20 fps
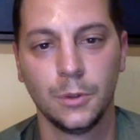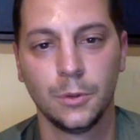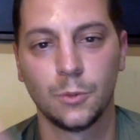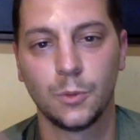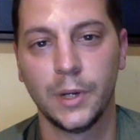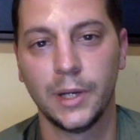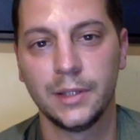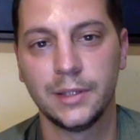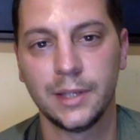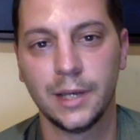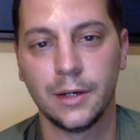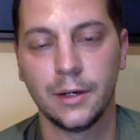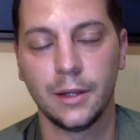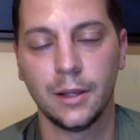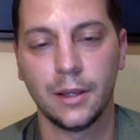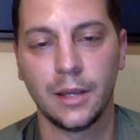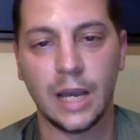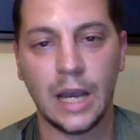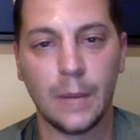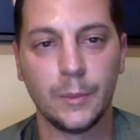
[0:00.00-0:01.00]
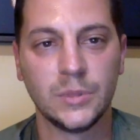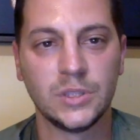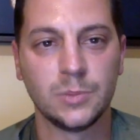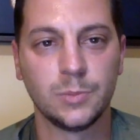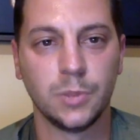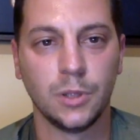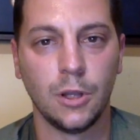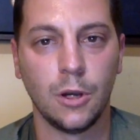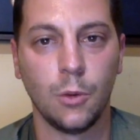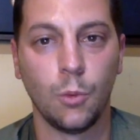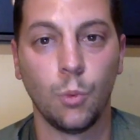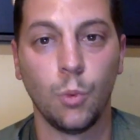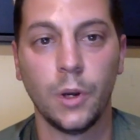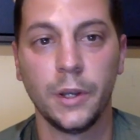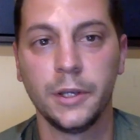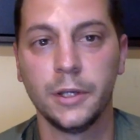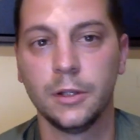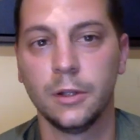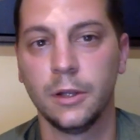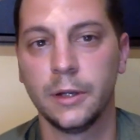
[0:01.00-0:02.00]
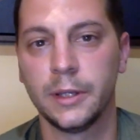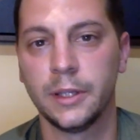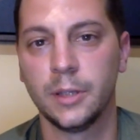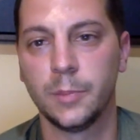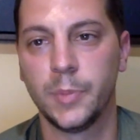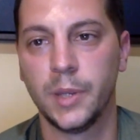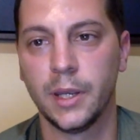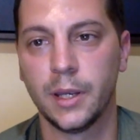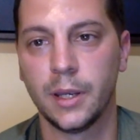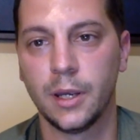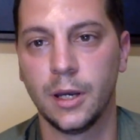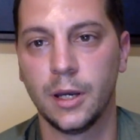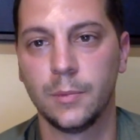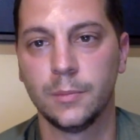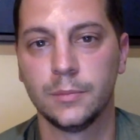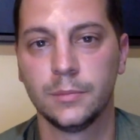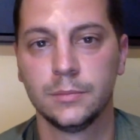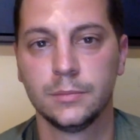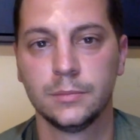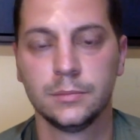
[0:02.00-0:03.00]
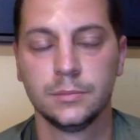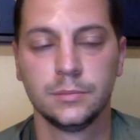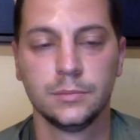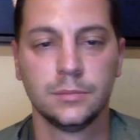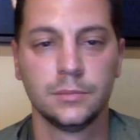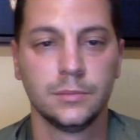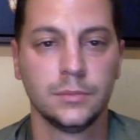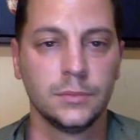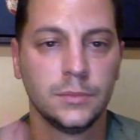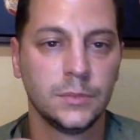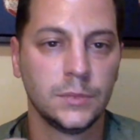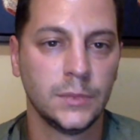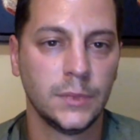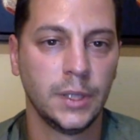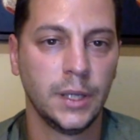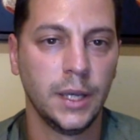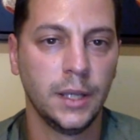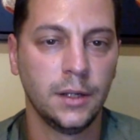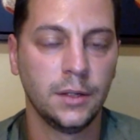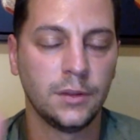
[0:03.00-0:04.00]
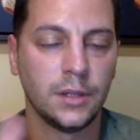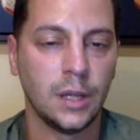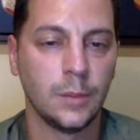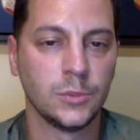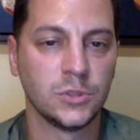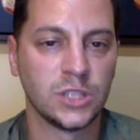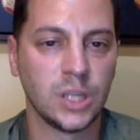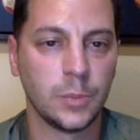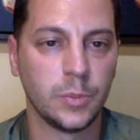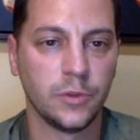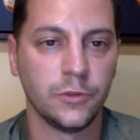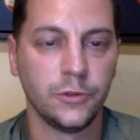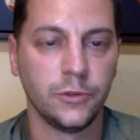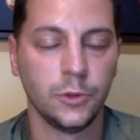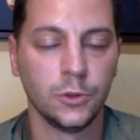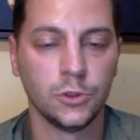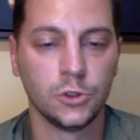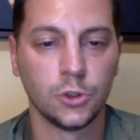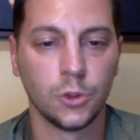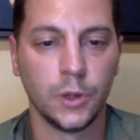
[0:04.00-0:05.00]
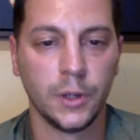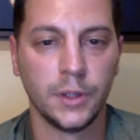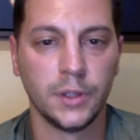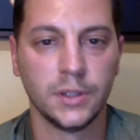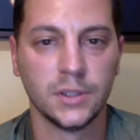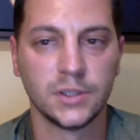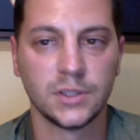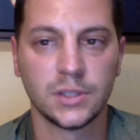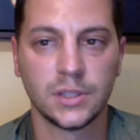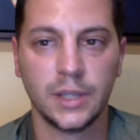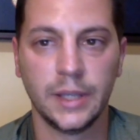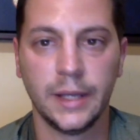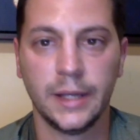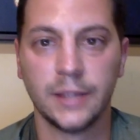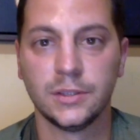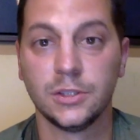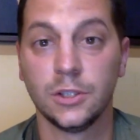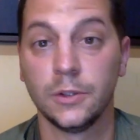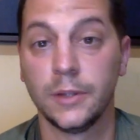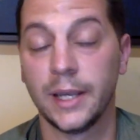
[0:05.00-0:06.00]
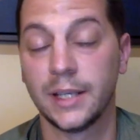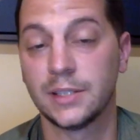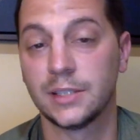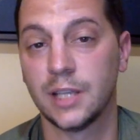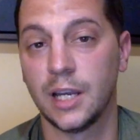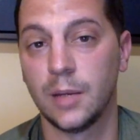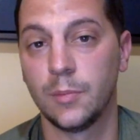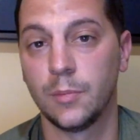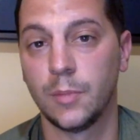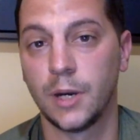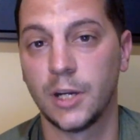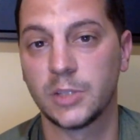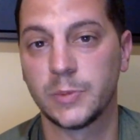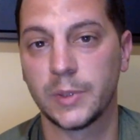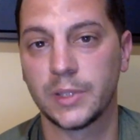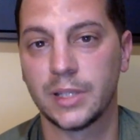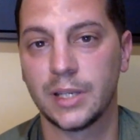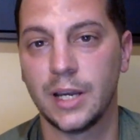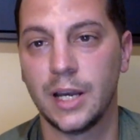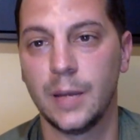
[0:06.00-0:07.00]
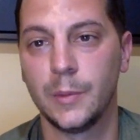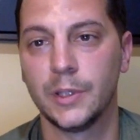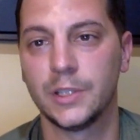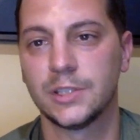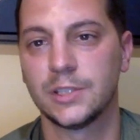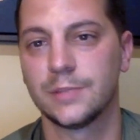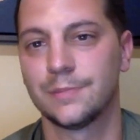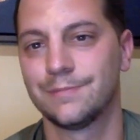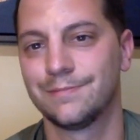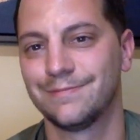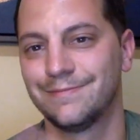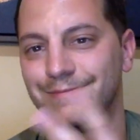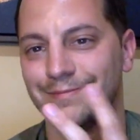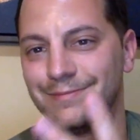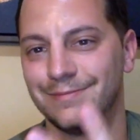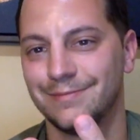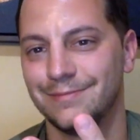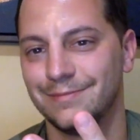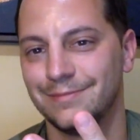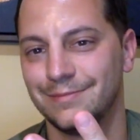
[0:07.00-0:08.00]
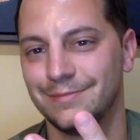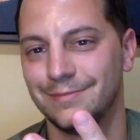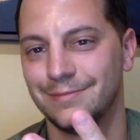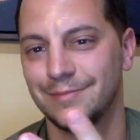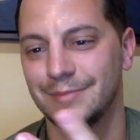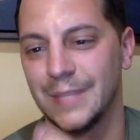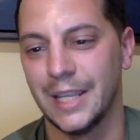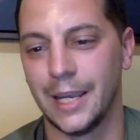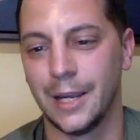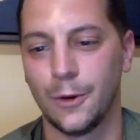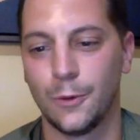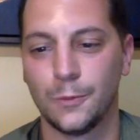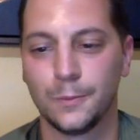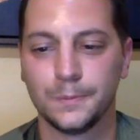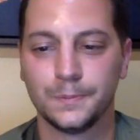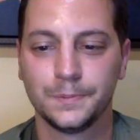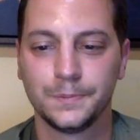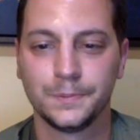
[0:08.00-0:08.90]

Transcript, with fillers: write down in the comments below what you're looking to pick up. Hit thumbs up if you enjoyed this. And until next time, Mark Spector Comics, out.